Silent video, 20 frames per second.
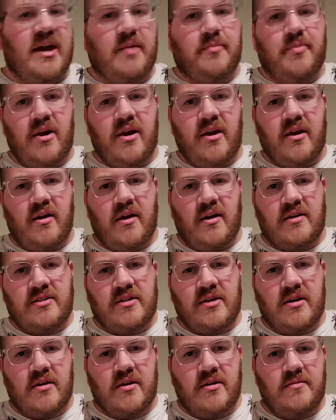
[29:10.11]
blackberry
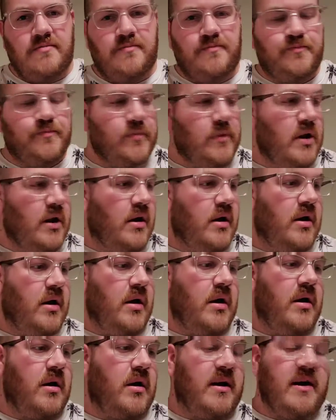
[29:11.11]
custard,
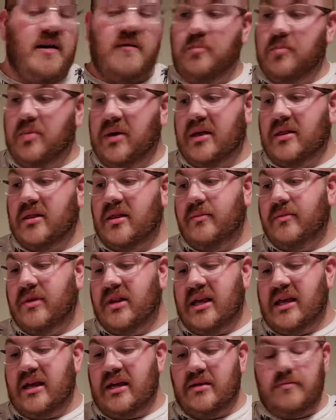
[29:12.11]
pink
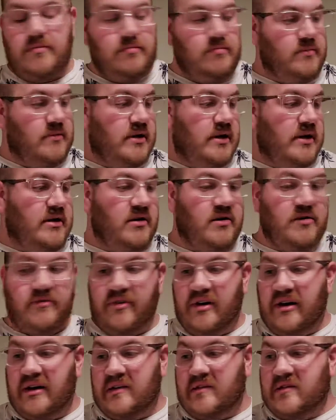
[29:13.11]
lemonade in
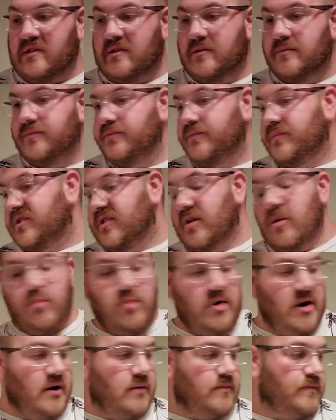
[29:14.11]
a device
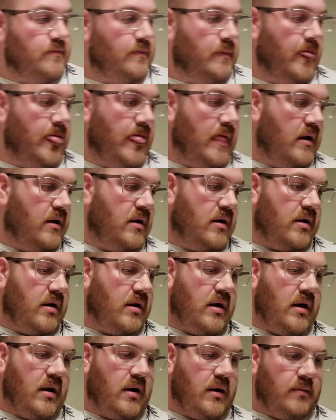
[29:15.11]
somewhere.
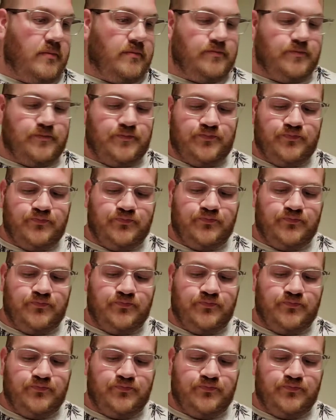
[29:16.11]
Oh